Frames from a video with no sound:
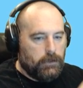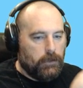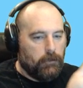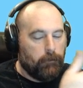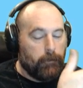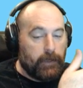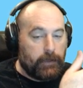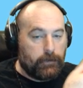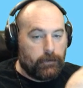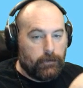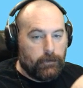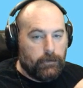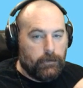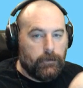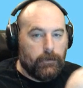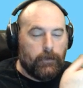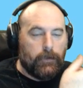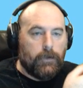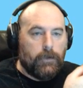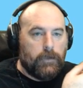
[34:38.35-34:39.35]
Mixer,
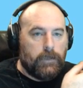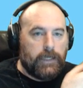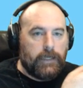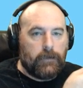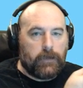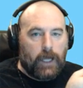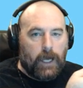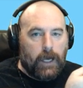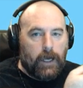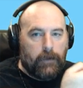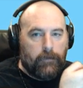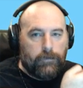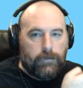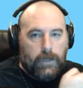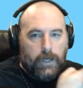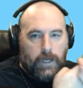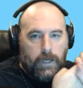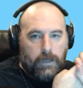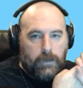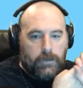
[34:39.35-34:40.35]
DLive,
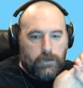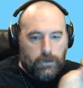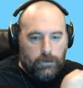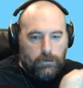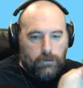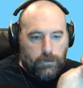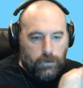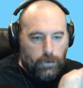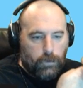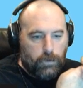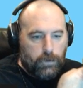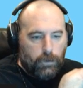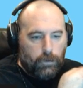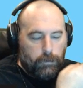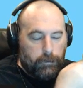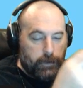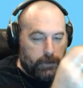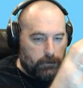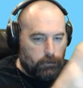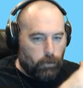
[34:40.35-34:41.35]
and
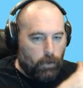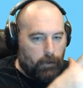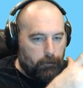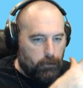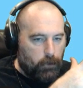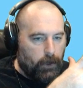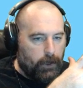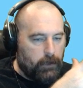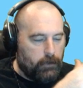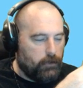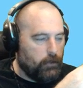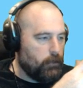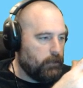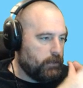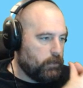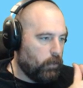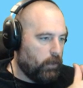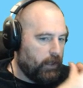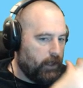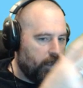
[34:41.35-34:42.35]
YouTube. Because what I'm trying to do
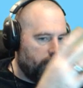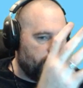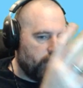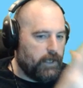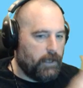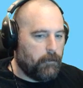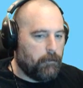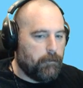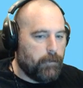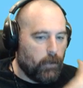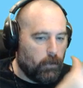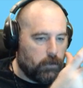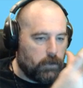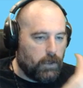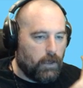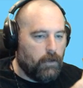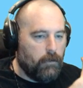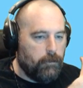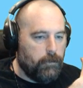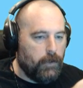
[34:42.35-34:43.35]
is sort of get everything built
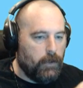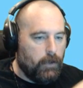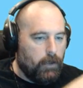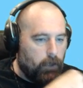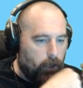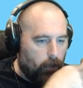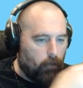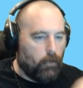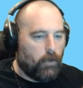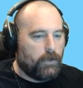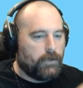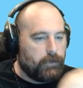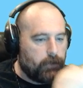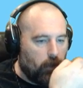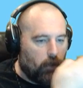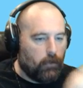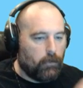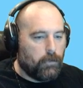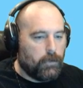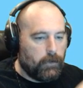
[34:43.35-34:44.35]
up. And I want to
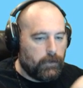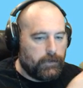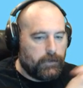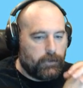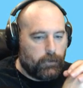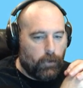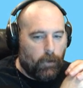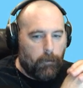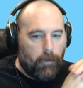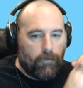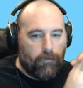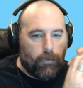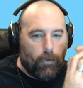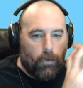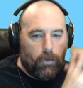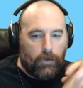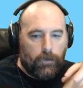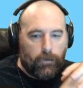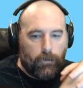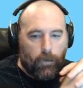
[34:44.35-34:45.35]
start really streaming
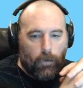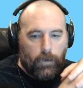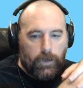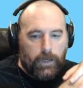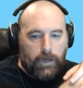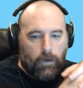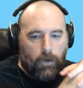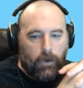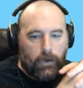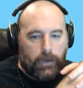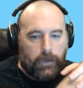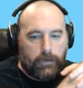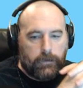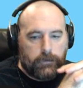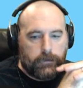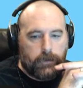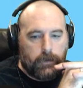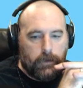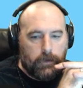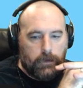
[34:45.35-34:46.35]
forward and growing that
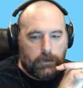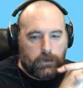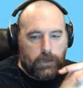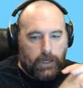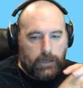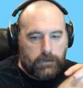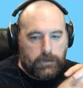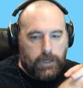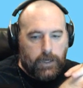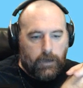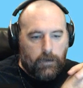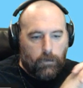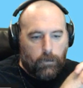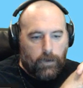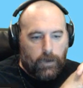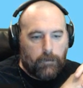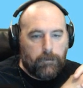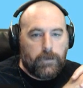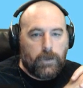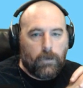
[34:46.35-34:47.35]
audience. So that's kind of
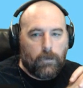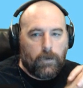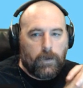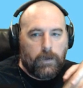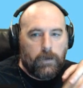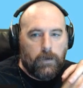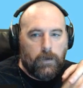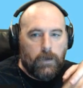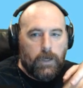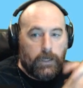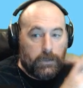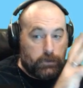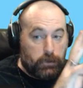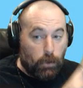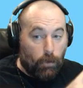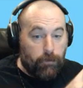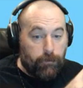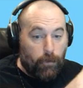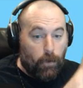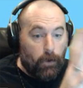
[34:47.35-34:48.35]
what I'm doing. And
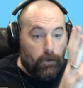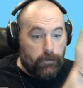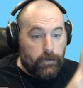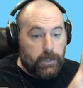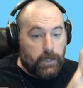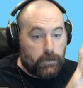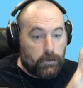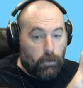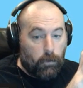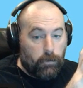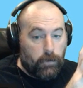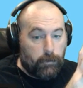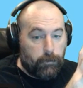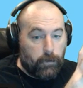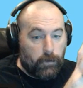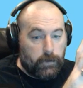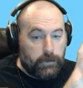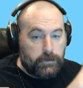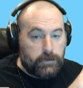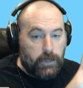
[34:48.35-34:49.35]
so far everything's holding up
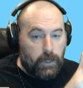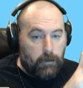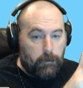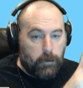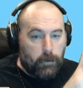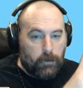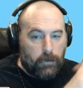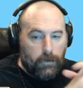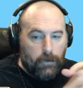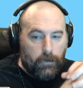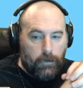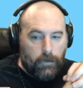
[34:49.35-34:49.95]
really stable.